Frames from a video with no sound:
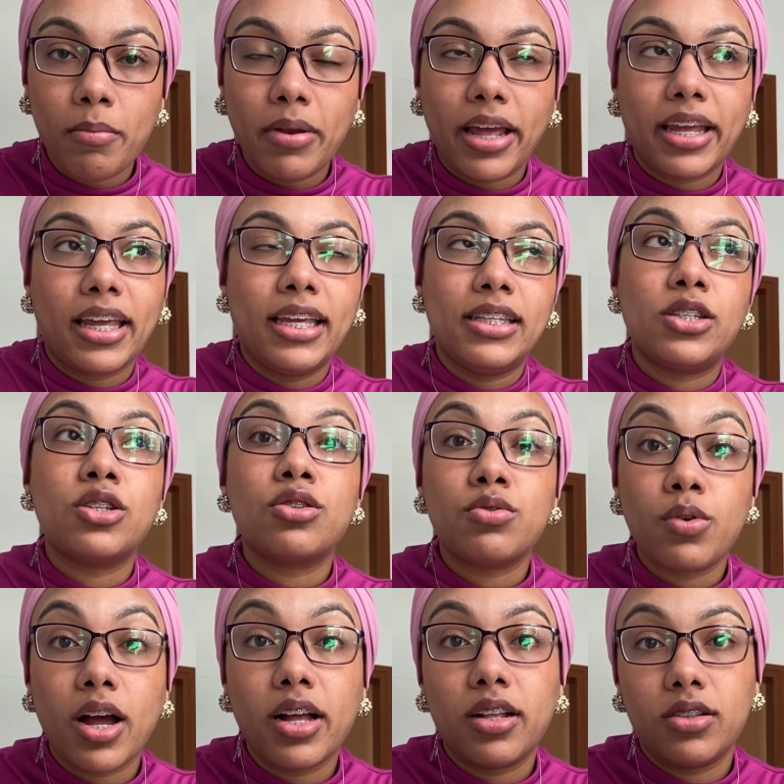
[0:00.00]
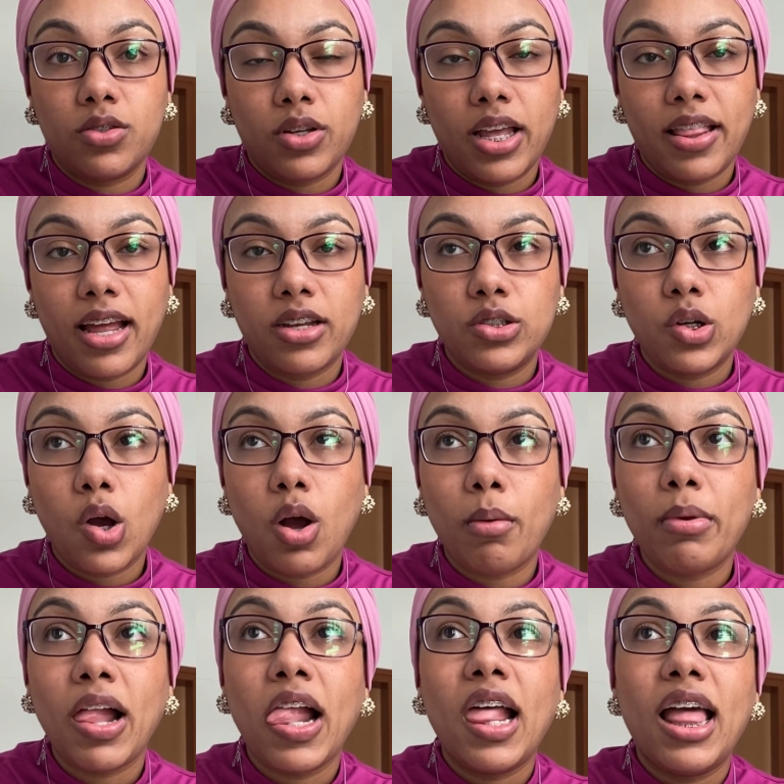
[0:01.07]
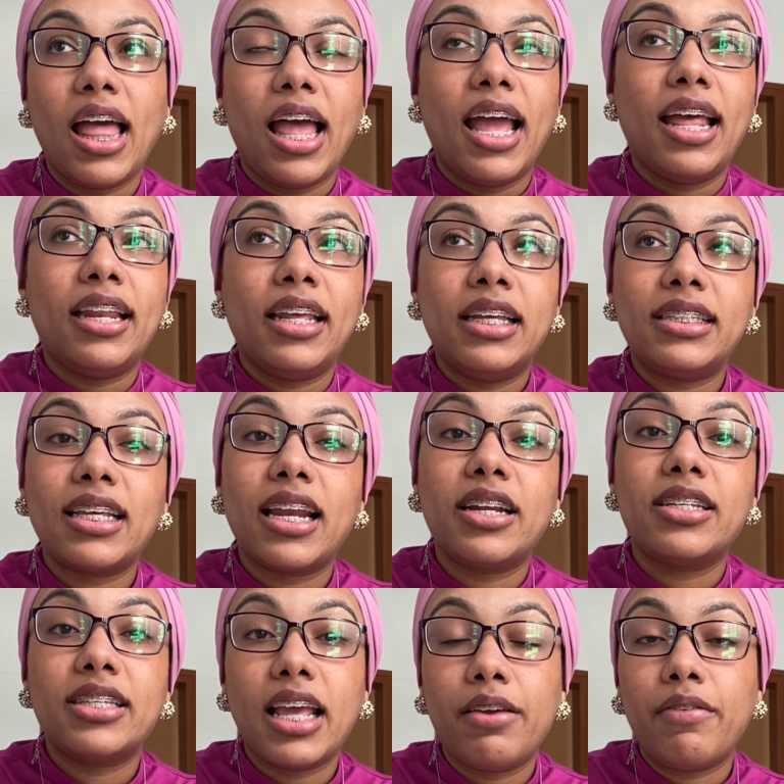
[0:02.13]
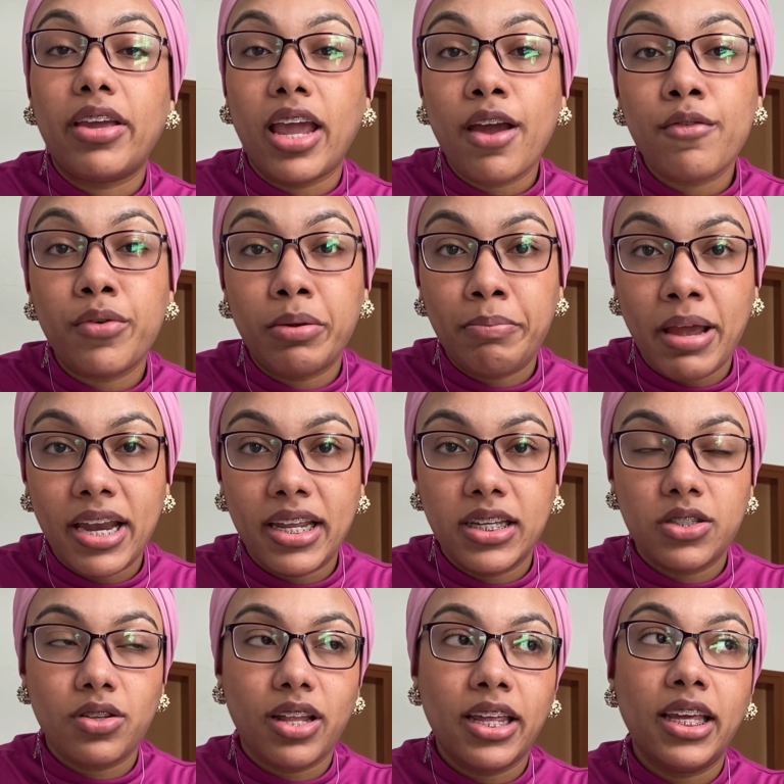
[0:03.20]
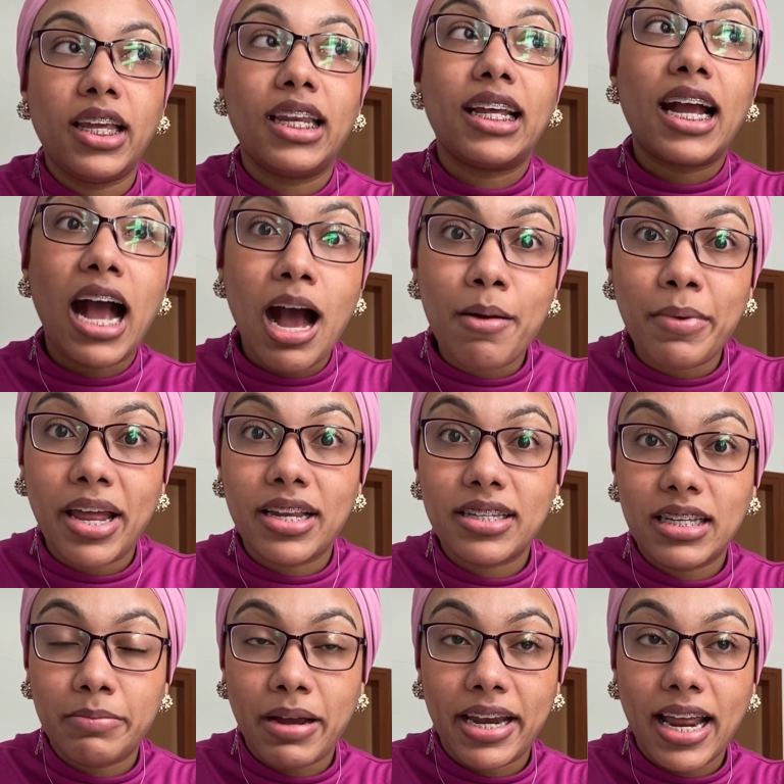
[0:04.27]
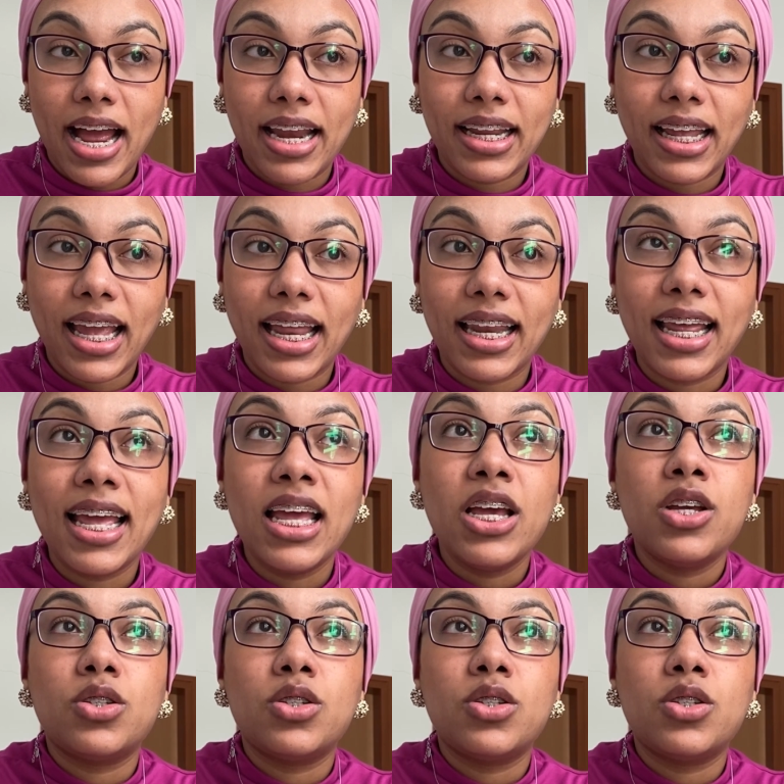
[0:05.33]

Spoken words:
Like he struggled to get that job, and he started saving every penny so that he can come and see my dad again.